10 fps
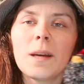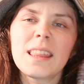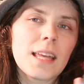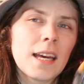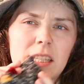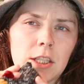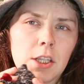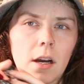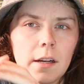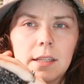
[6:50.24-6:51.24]
With this
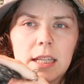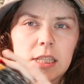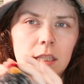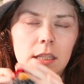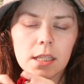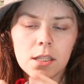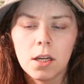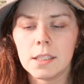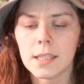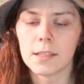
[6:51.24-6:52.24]
yarn, this
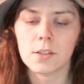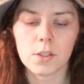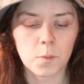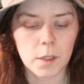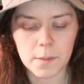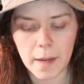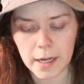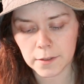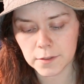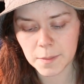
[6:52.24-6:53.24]
hook size just worked
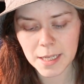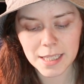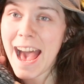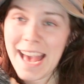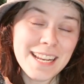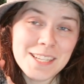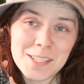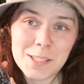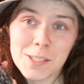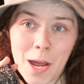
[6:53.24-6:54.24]
better for me. I didn't
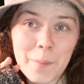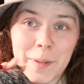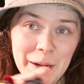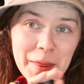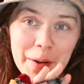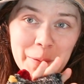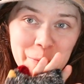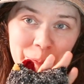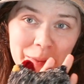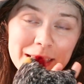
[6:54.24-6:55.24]
just stop here though.
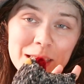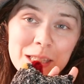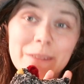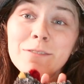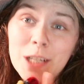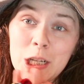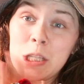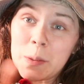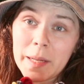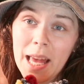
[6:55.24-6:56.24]
This is the
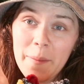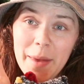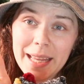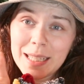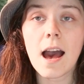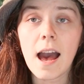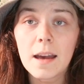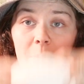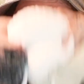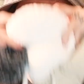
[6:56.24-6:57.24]
first one I made.
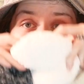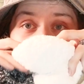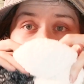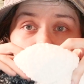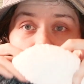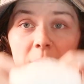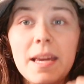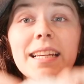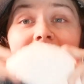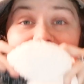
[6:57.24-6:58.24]
I went ahead and
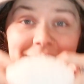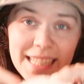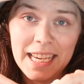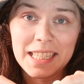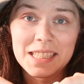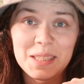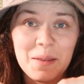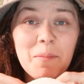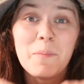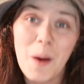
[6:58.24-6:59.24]
made 6
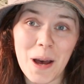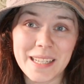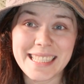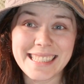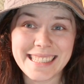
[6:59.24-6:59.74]
bodies.